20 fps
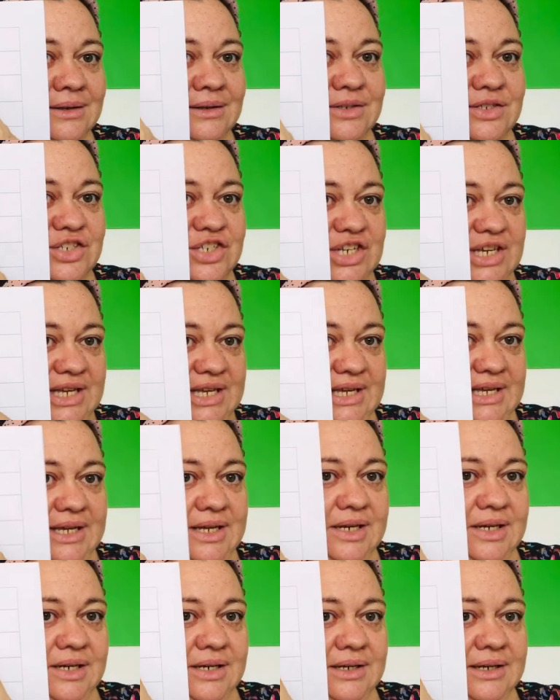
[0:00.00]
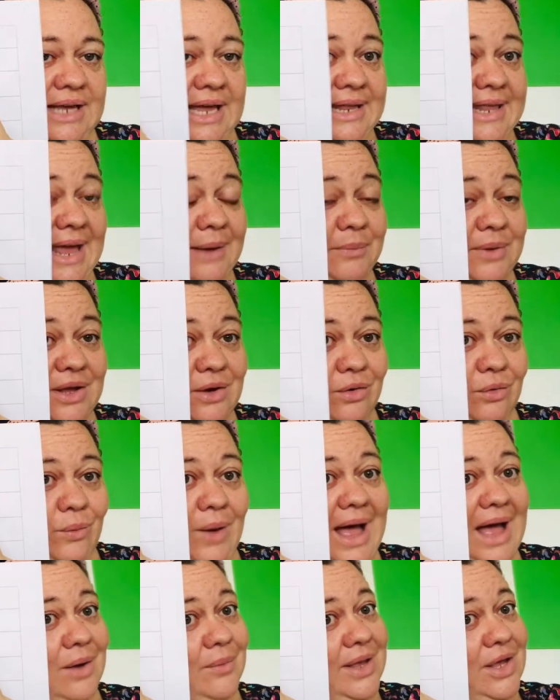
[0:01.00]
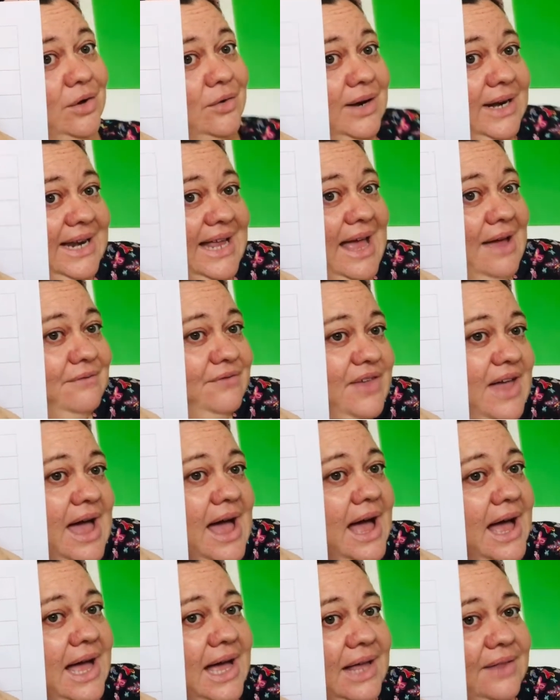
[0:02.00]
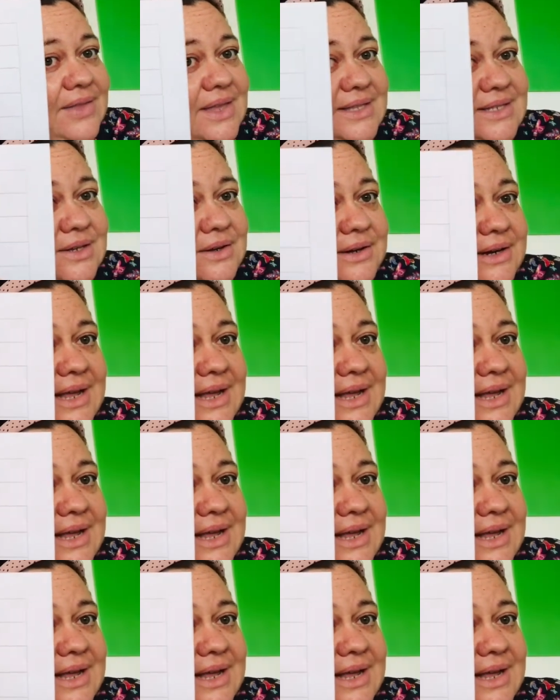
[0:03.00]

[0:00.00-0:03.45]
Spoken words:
G. And then we already have the R. That's going to